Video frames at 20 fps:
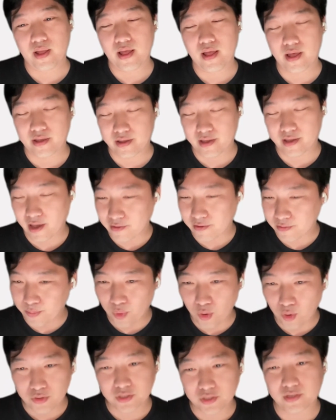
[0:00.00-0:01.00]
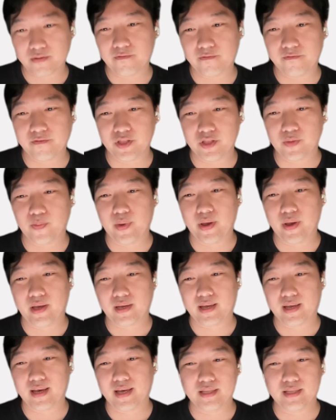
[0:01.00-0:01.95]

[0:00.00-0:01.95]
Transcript: and gave positive feedback